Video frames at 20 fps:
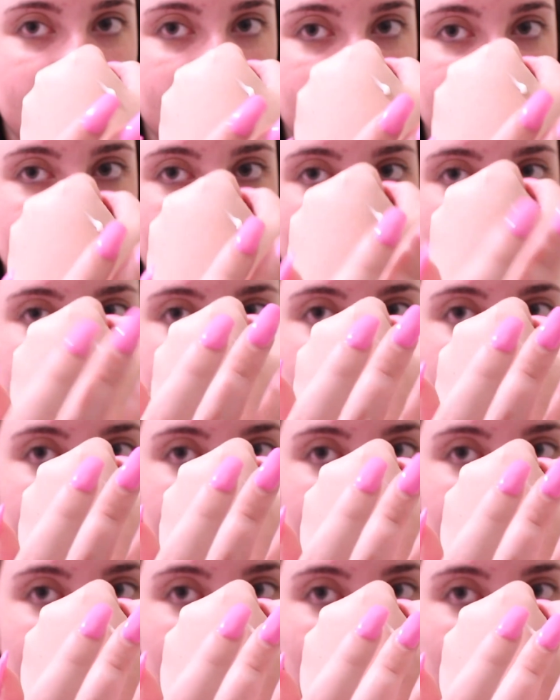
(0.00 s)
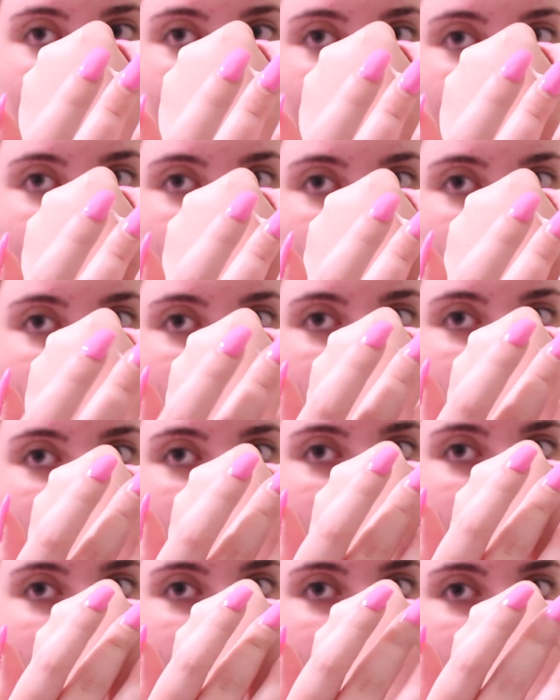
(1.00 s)
As you guys can tell,
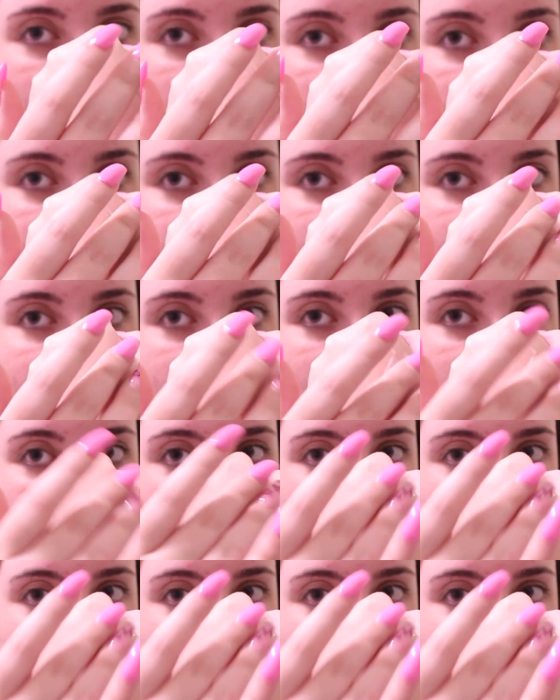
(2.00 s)
it's